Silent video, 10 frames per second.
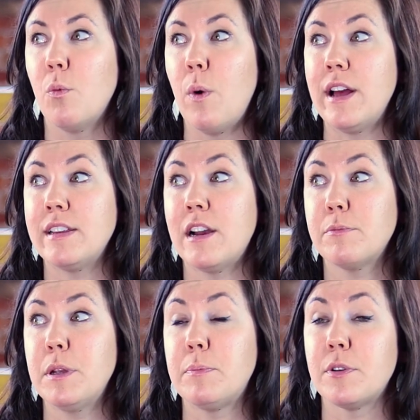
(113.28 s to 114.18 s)
when young
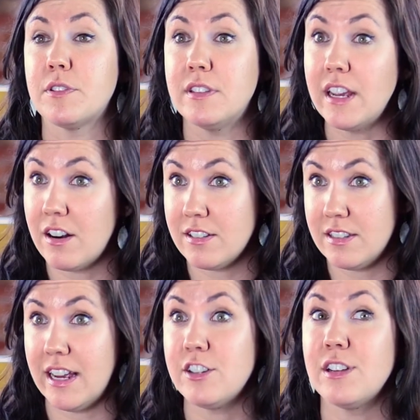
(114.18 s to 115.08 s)
people see it on
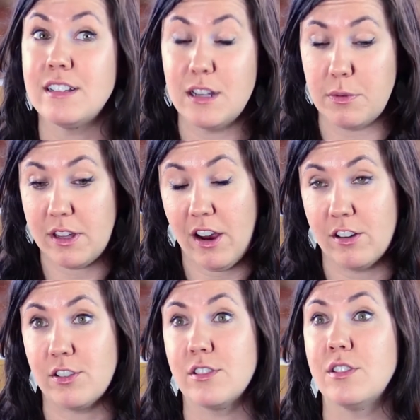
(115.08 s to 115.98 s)
stage, they see it with
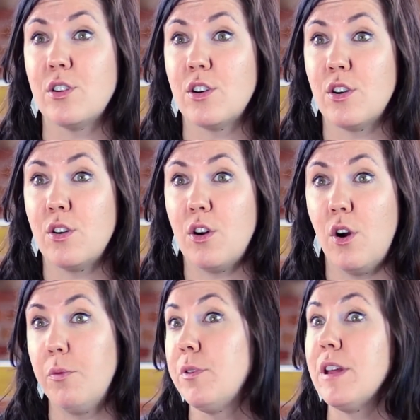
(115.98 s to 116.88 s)
characters that are
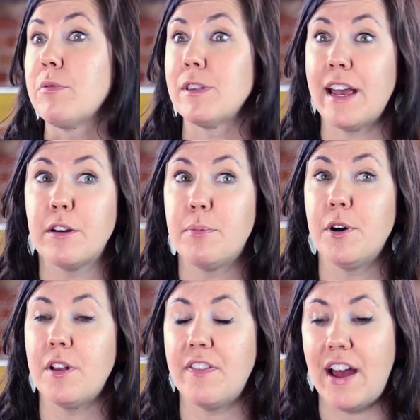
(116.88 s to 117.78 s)
hopefully
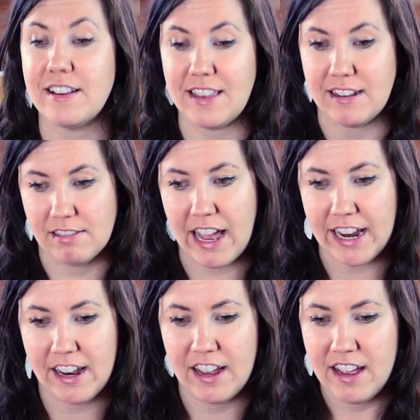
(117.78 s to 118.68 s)
relatable and that they
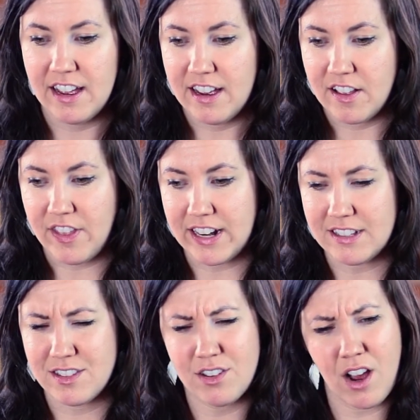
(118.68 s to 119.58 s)
like. That
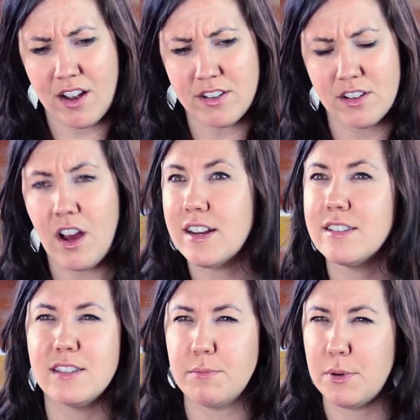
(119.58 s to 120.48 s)
it's not not as
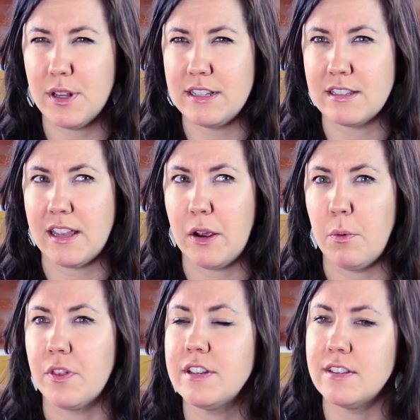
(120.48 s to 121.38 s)
simple as like,
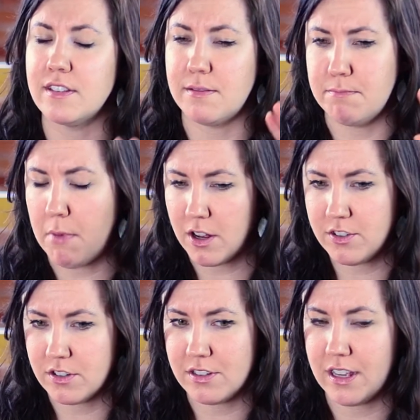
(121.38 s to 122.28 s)
well, this is a
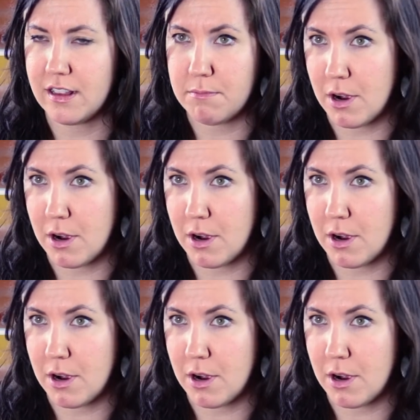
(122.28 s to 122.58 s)
monstrous thing that